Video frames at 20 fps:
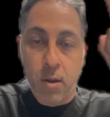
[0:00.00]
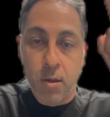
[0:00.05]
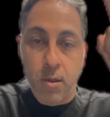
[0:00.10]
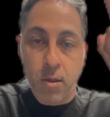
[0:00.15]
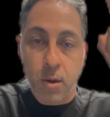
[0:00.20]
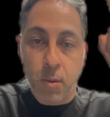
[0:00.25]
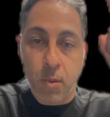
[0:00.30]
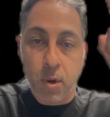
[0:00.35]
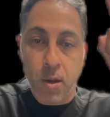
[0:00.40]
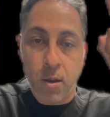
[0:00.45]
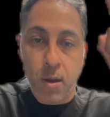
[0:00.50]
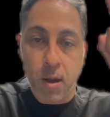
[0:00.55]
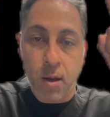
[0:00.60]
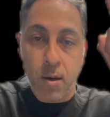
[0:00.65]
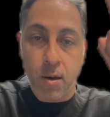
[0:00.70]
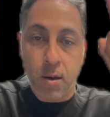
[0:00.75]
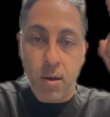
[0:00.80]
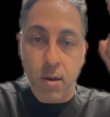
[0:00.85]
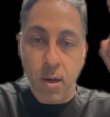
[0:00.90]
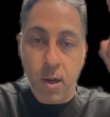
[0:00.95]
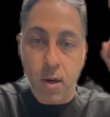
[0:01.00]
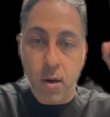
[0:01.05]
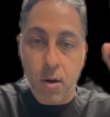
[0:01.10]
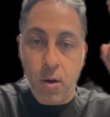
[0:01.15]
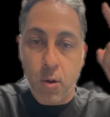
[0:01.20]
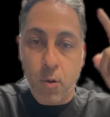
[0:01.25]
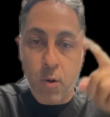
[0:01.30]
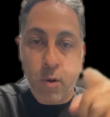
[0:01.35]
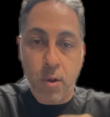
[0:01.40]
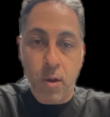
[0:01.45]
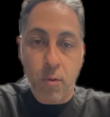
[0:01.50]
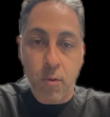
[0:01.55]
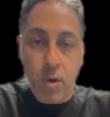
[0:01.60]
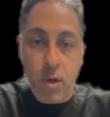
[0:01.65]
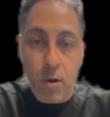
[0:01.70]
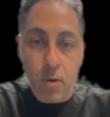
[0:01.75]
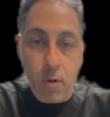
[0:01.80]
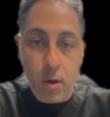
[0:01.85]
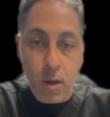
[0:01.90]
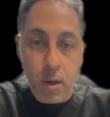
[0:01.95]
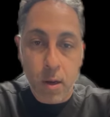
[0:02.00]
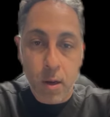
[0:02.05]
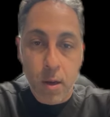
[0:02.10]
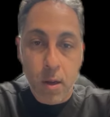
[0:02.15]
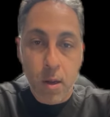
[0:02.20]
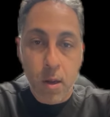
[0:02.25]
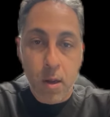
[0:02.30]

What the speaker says: Somebody that didn't know what they were doing.